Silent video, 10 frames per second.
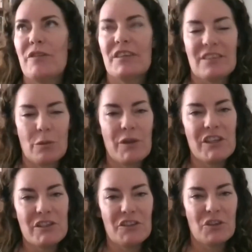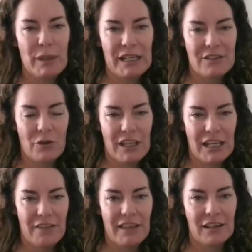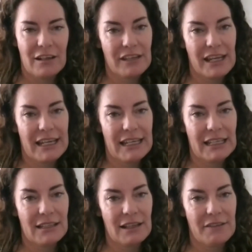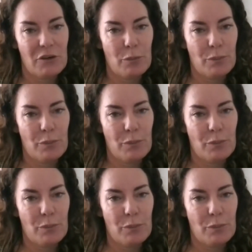if there's someone that you respect on there and they're saying, like